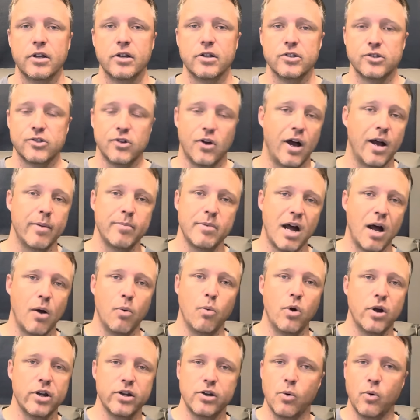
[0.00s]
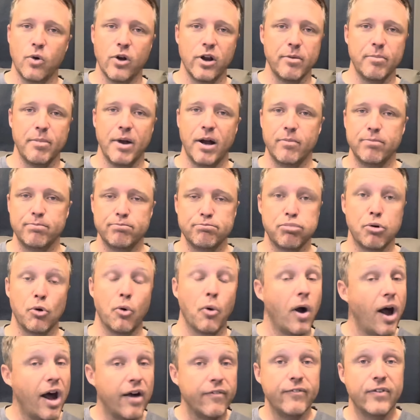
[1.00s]
So I'm not one to worry about
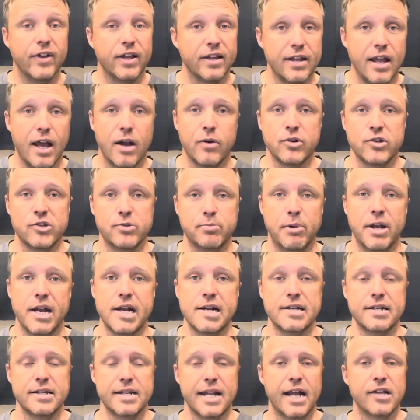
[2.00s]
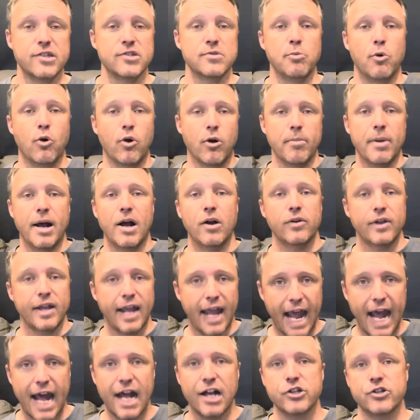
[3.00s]
profit in that respect. That's more about
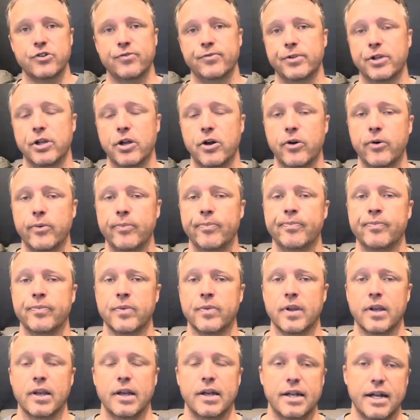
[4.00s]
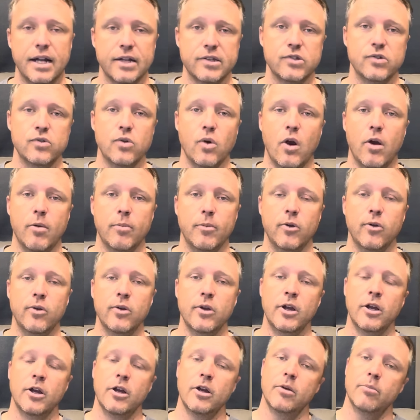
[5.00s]
cash flow and that's normal.
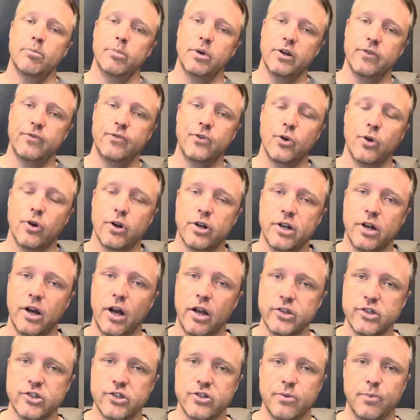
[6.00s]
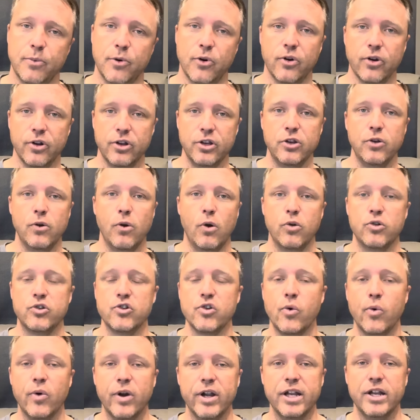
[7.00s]
But if you're a customer and you owe
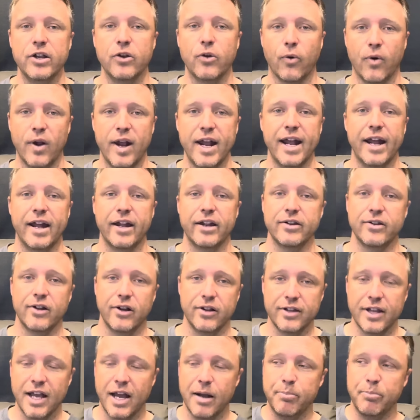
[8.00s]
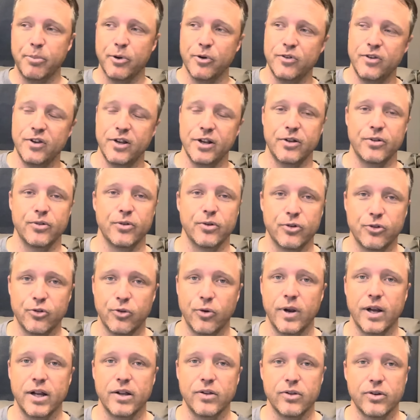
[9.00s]
20 grand on that particular
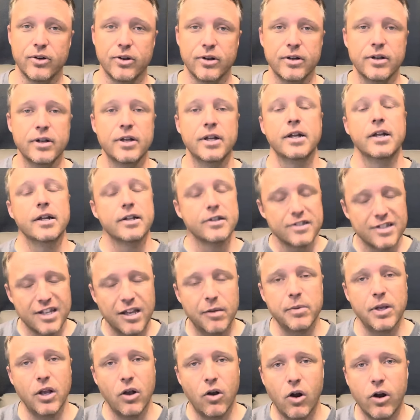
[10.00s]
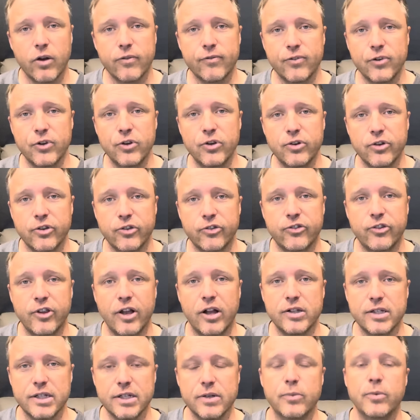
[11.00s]
trailer, it's going to be hard for you to
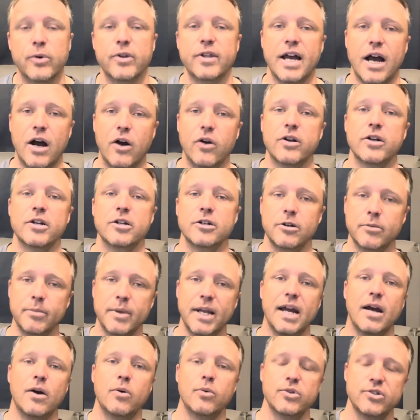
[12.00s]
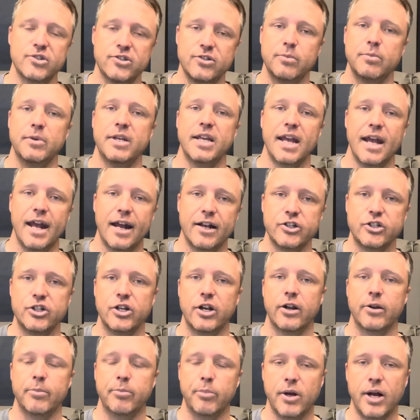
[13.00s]
sell it without coming out with some cash
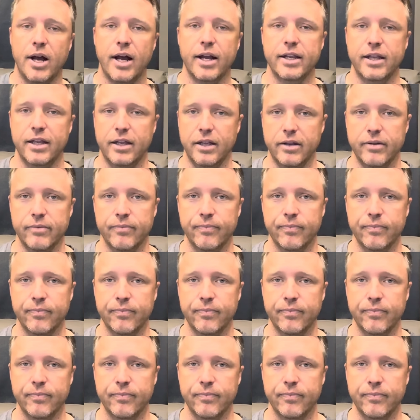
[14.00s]
out of pocket.